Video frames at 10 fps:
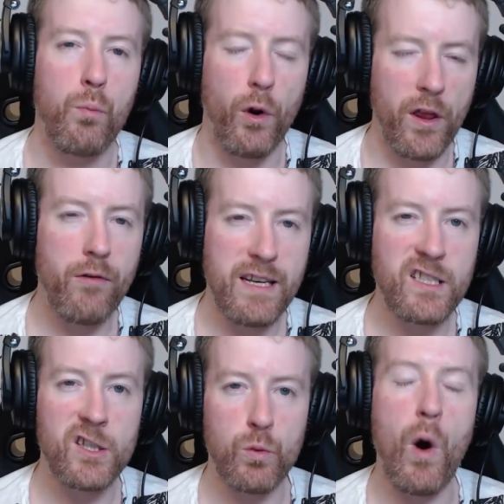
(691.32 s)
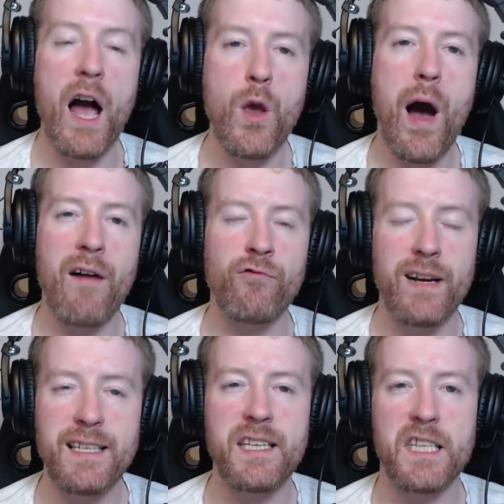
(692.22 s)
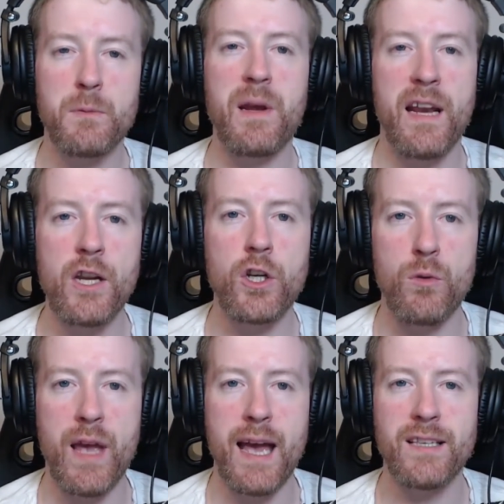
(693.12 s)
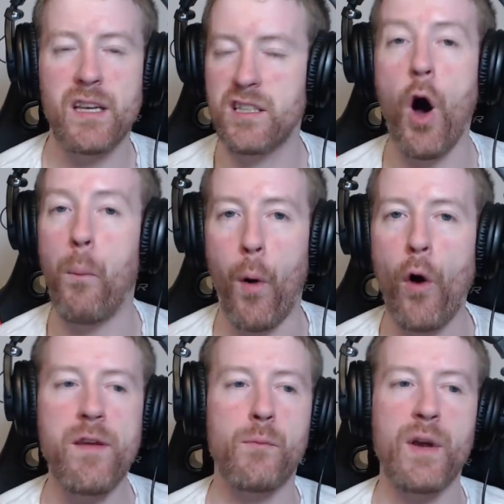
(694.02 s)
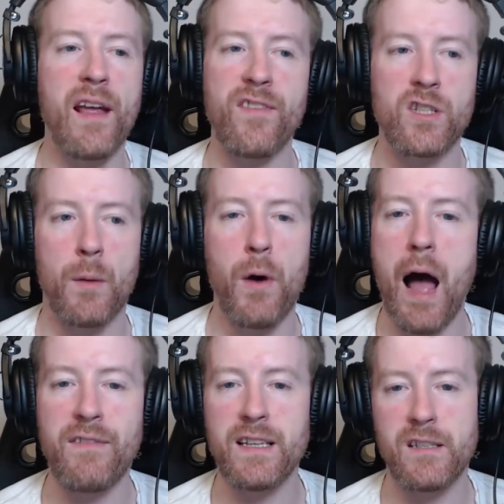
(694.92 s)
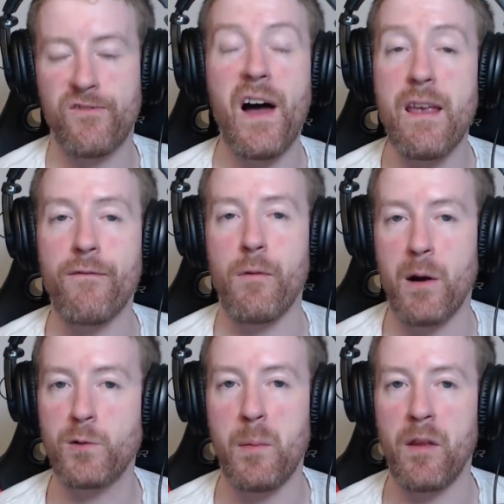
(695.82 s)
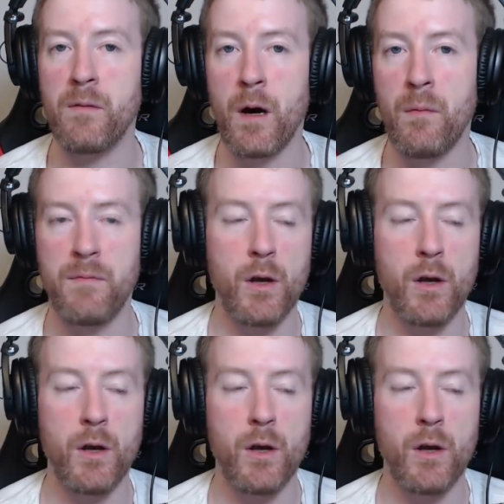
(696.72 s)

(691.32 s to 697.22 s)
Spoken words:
One of the reasons why you haven't really seen this be an issue yet is there's no point bringing this up or having this fight for most people at the moment.